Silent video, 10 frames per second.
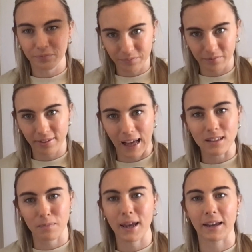
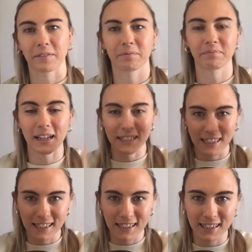that's me. That's
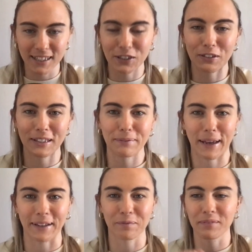literally
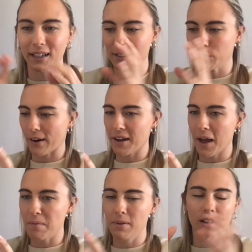me. That is where I
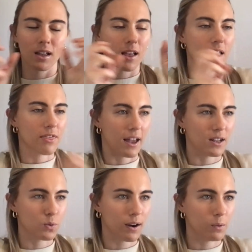am. That
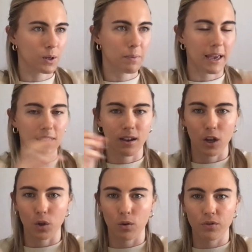is where I want to be.
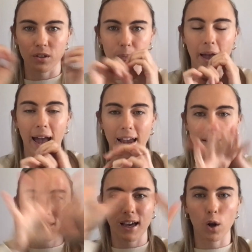You've just
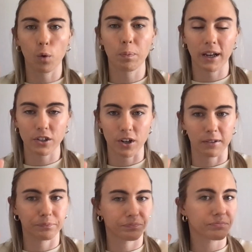painted that whole picture.
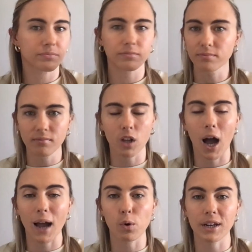
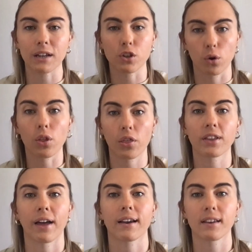I want in. You're the thing
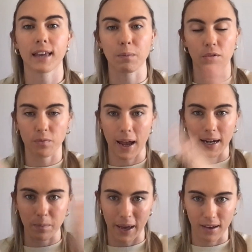that can get me from A
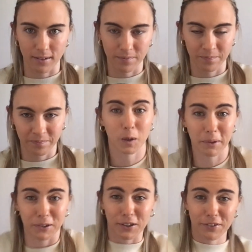to B. Oh my
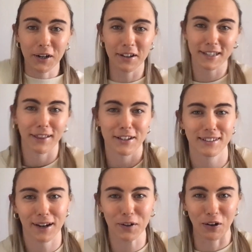God, if you can't tell, I just
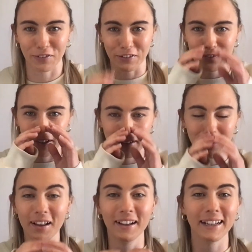had a coughing fit.
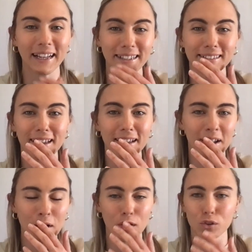It is like
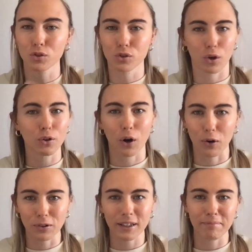so
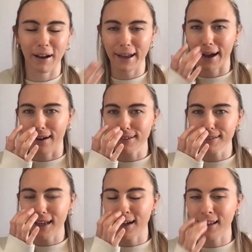cold in my house,
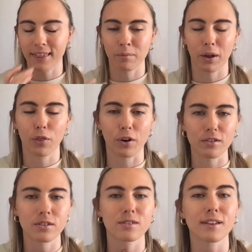and I think my throat's
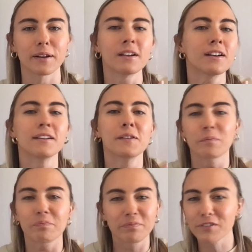just like
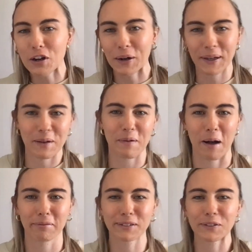trying to keep
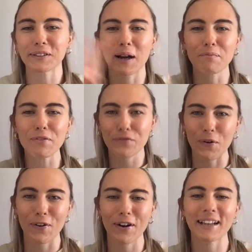up. So number
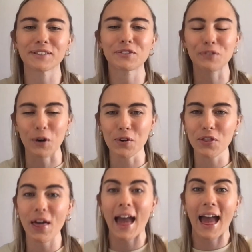4 is
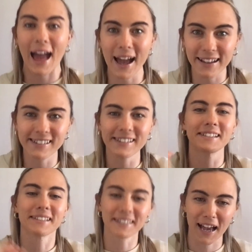growth and
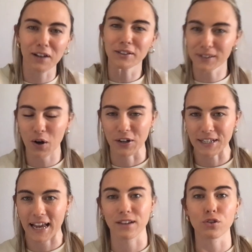sales
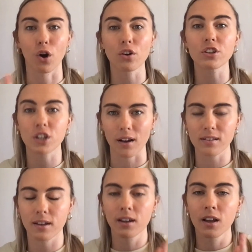content, not
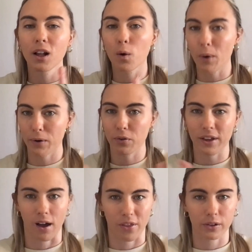just one or the
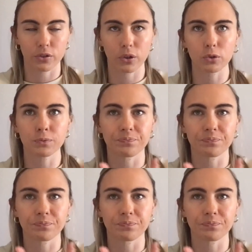other. So